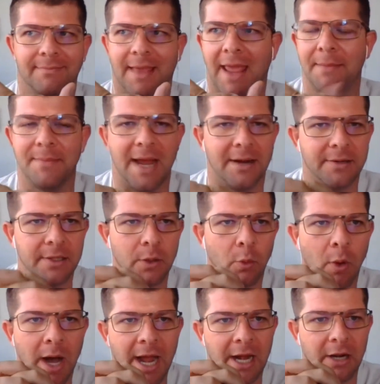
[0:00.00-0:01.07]
came down to the
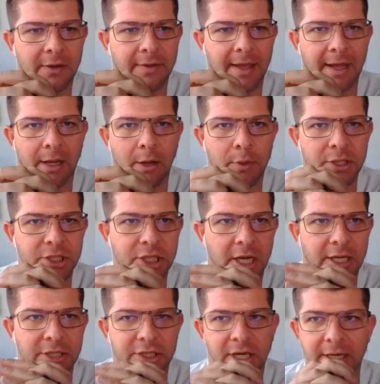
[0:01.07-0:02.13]
wire that
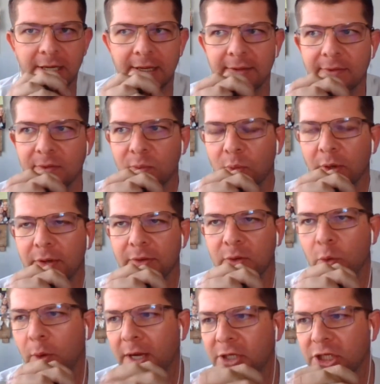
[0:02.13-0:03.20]
Quinshon Judkins was
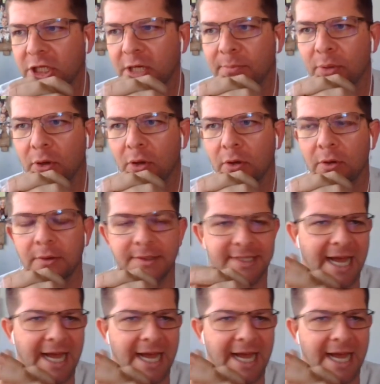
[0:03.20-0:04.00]
questionable,